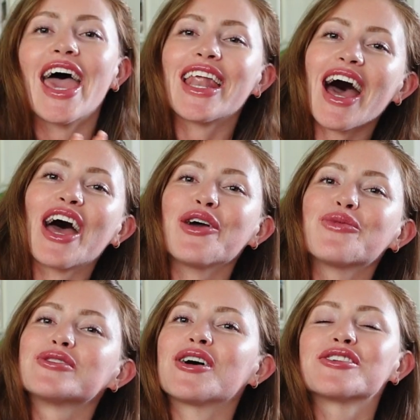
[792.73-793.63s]
And I
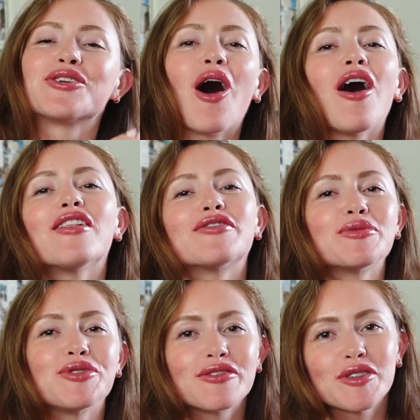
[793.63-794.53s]
will talk to all of you
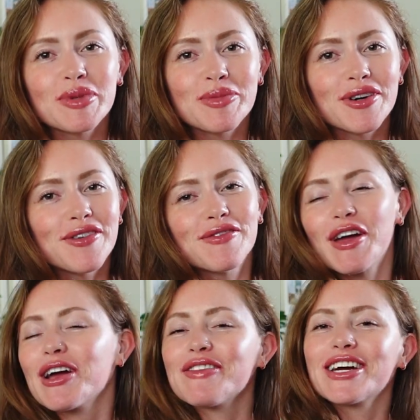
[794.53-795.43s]
beautiful people
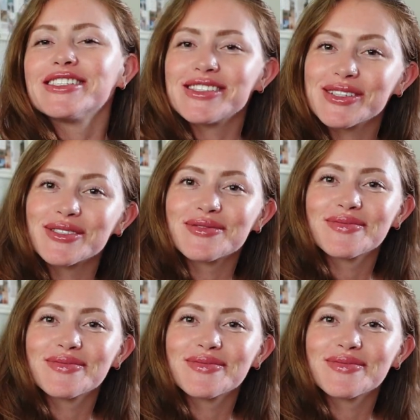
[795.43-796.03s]
very, very soon.